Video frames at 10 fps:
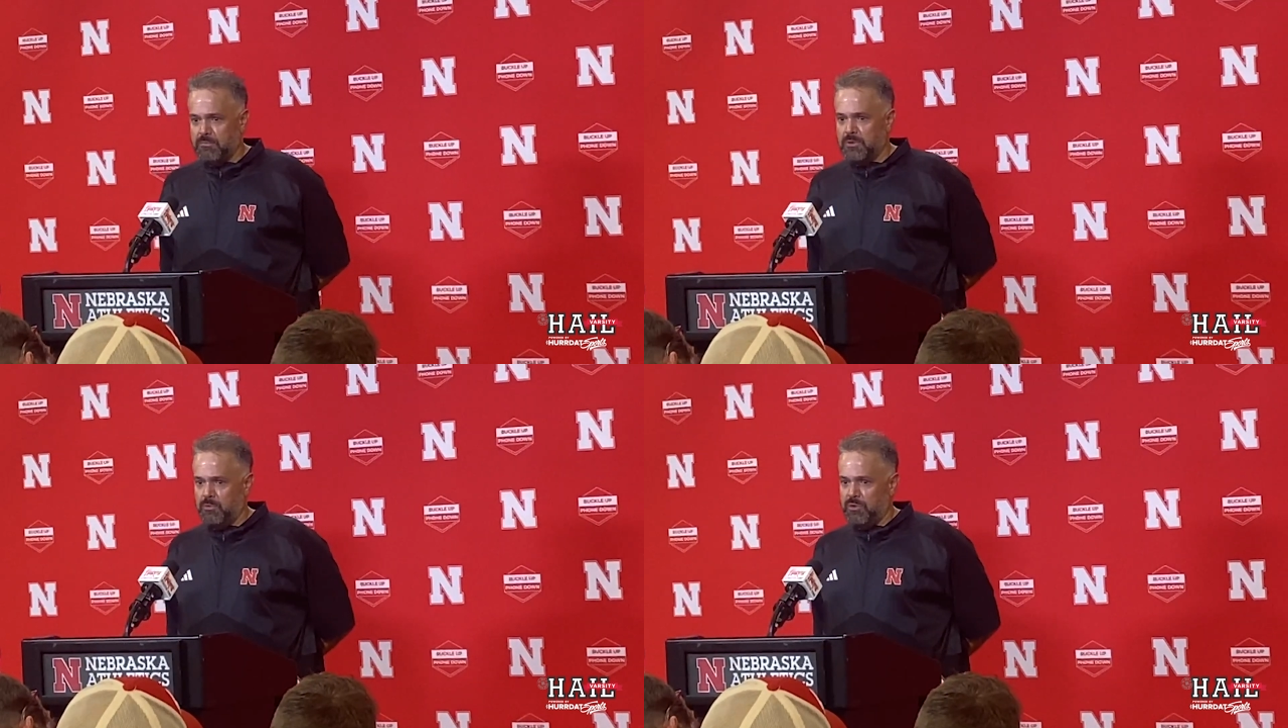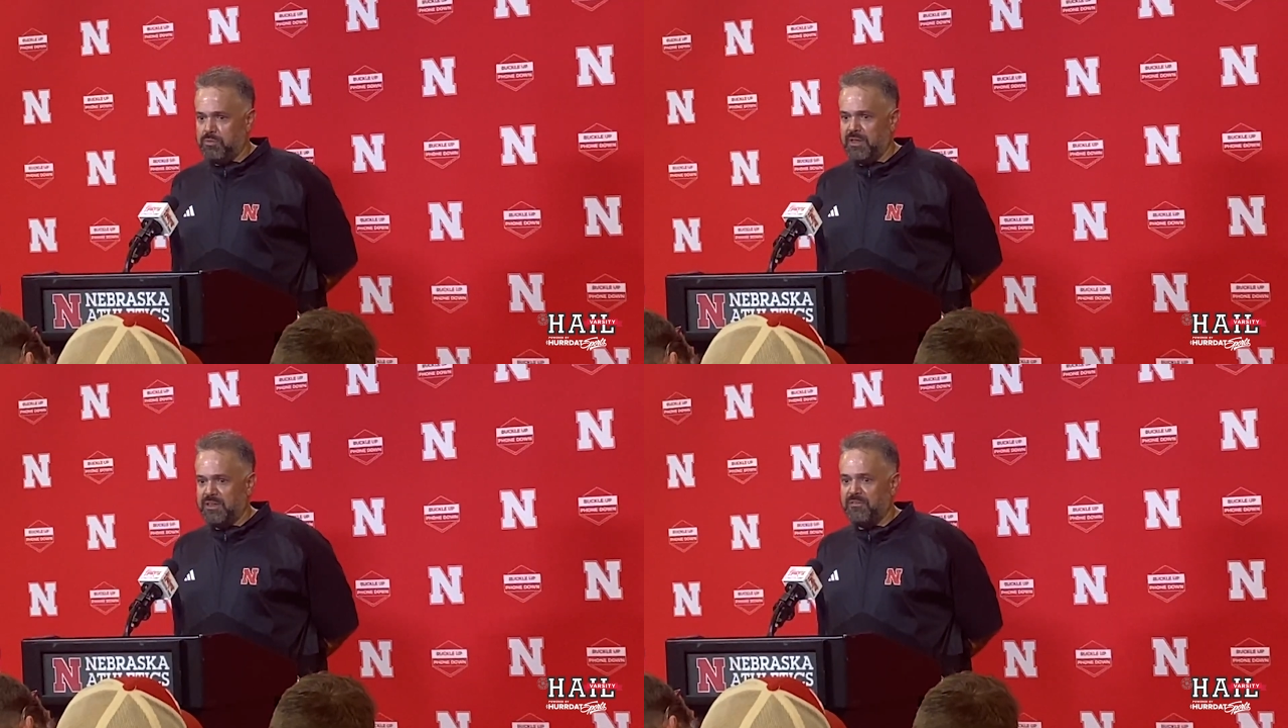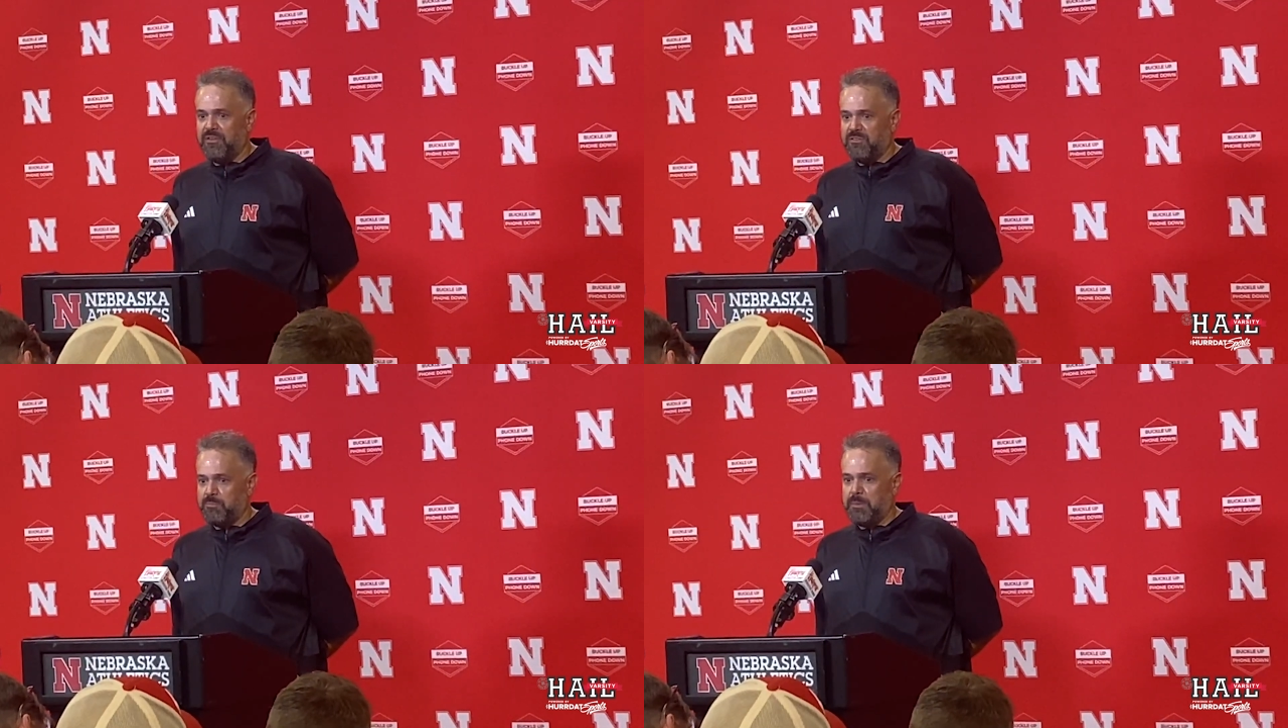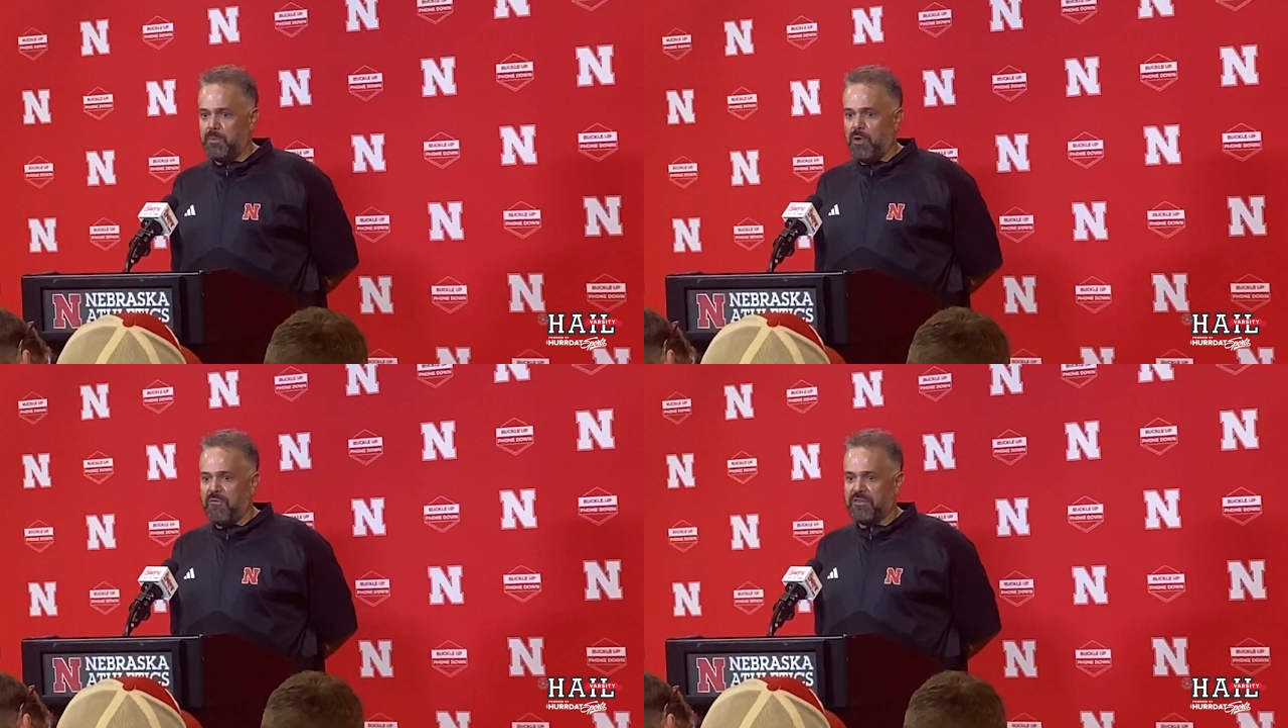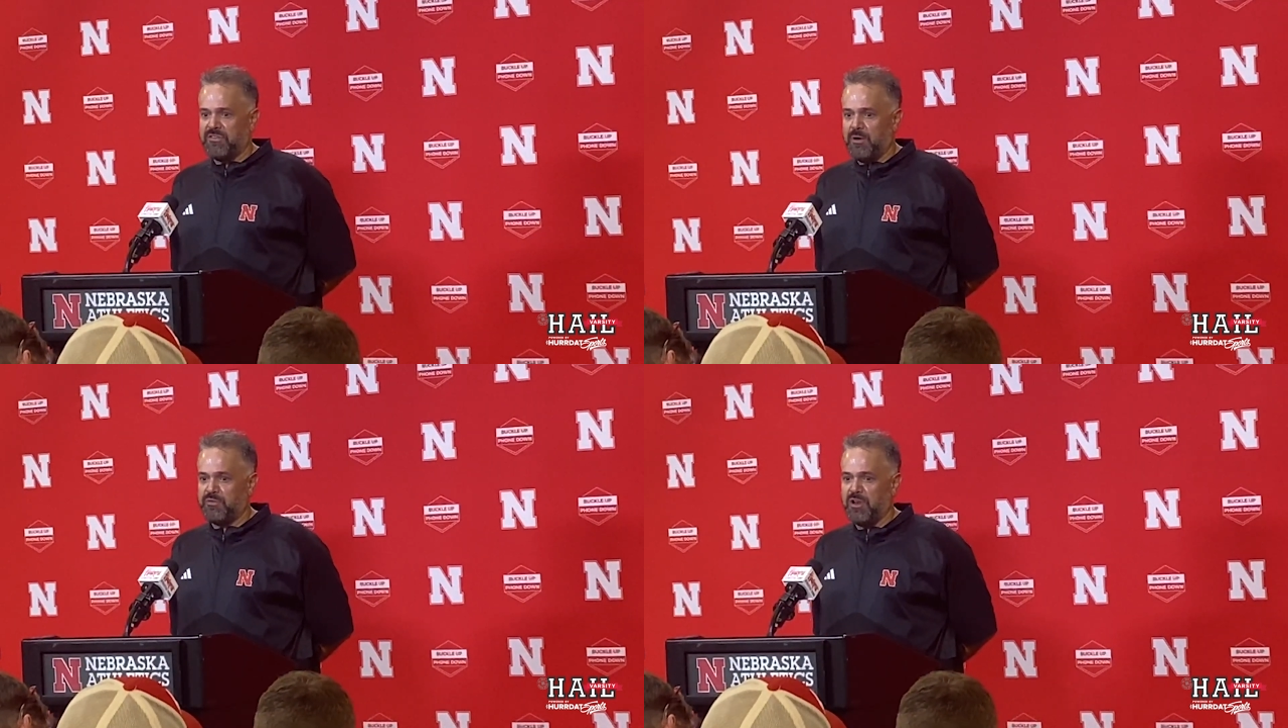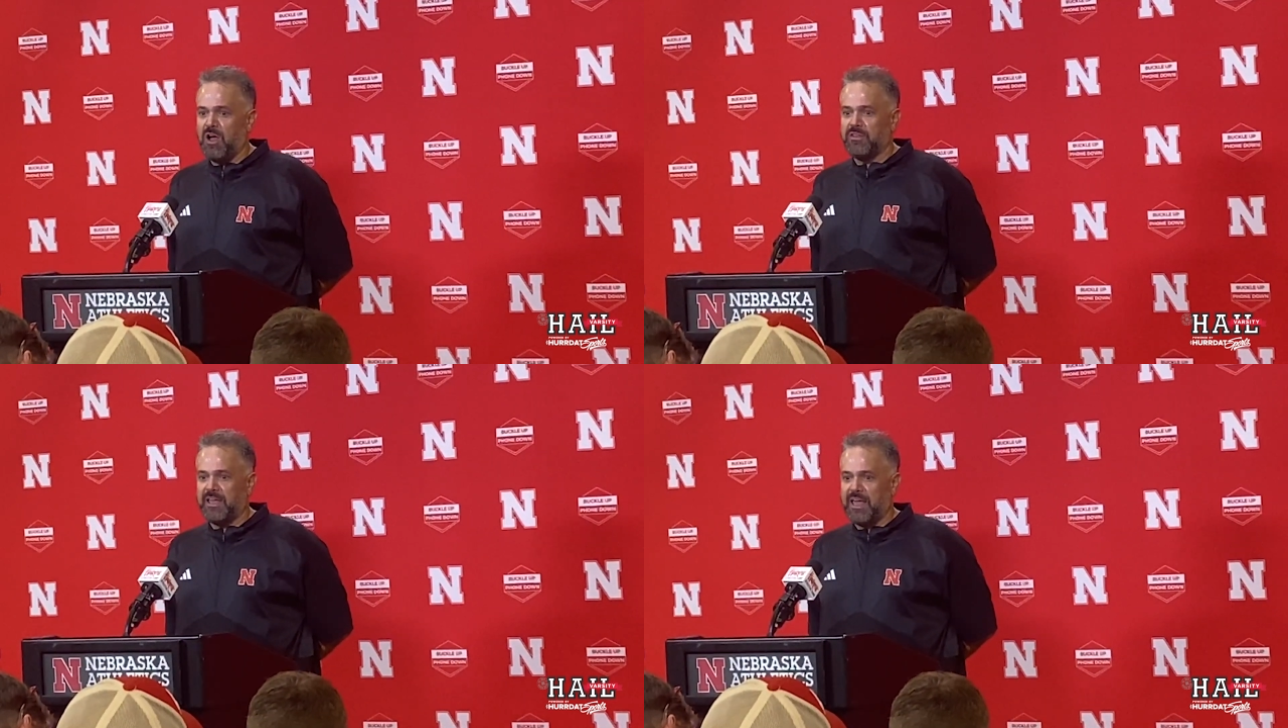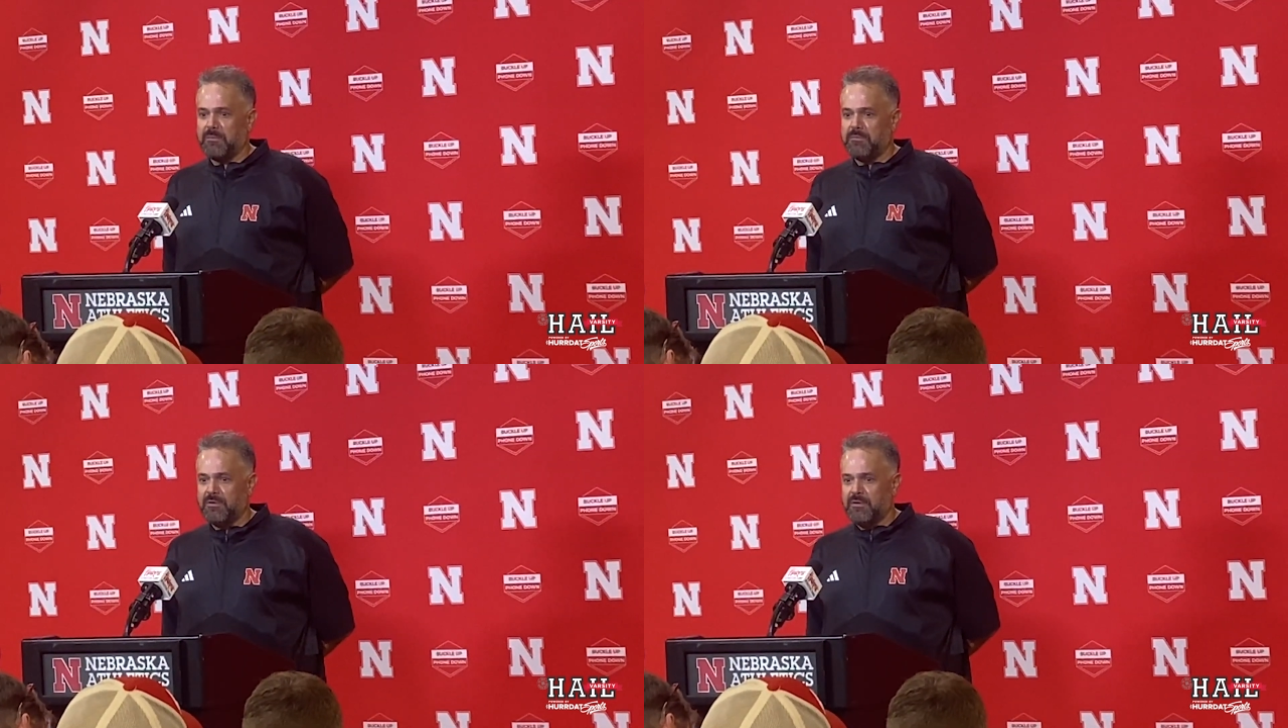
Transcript: When you play defense, people will often say it was an ugly game